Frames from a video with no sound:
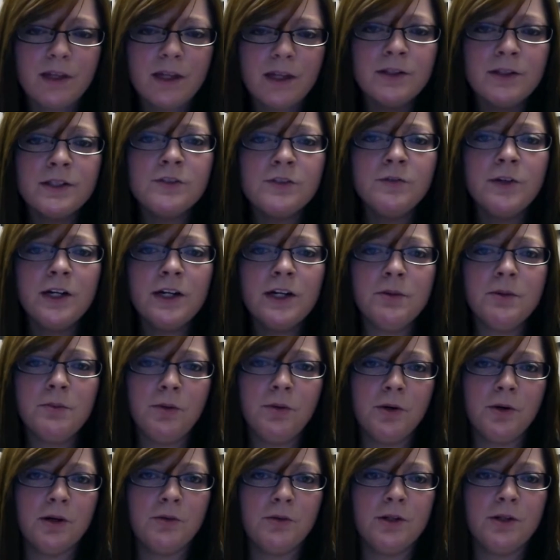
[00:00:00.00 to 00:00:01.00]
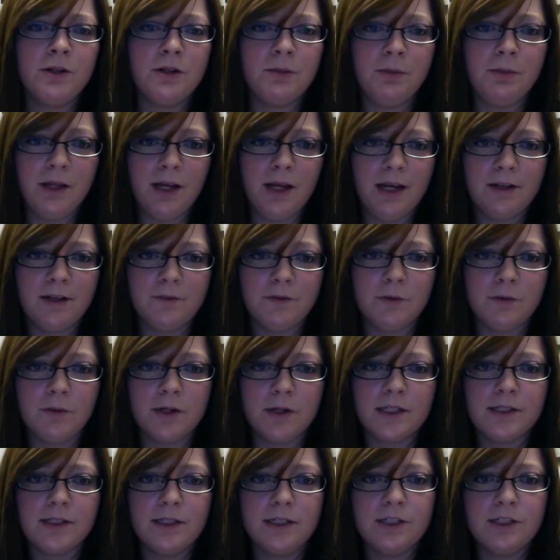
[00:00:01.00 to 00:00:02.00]
It's very important when you're applying for
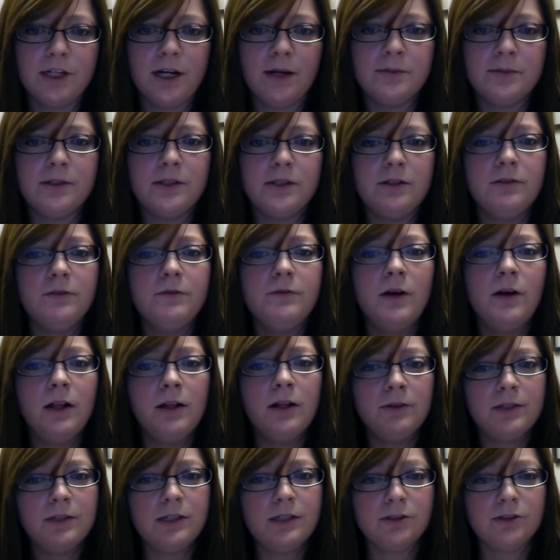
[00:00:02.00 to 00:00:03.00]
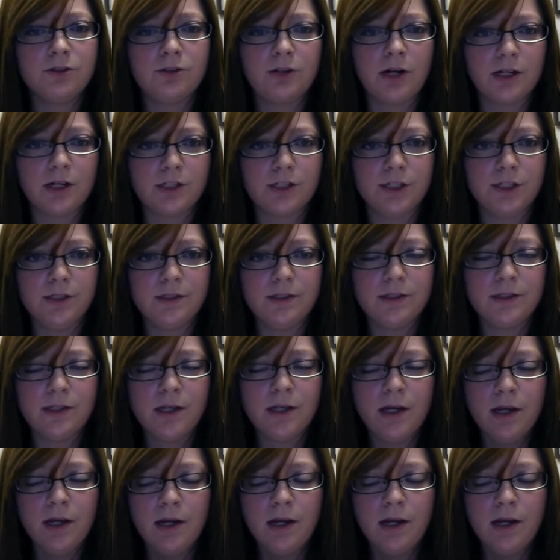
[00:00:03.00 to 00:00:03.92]
WorkStudy jobs that you follow the instructions